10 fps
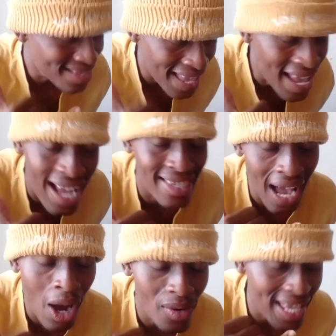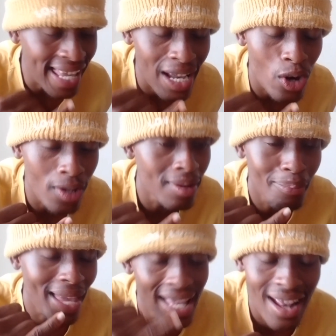they are down. They cannot
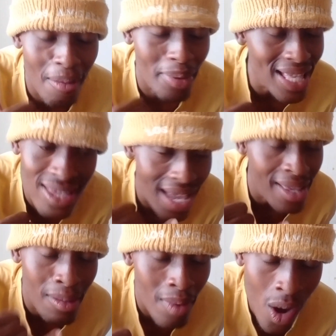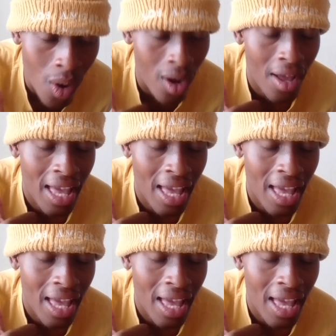pay their bills anymore.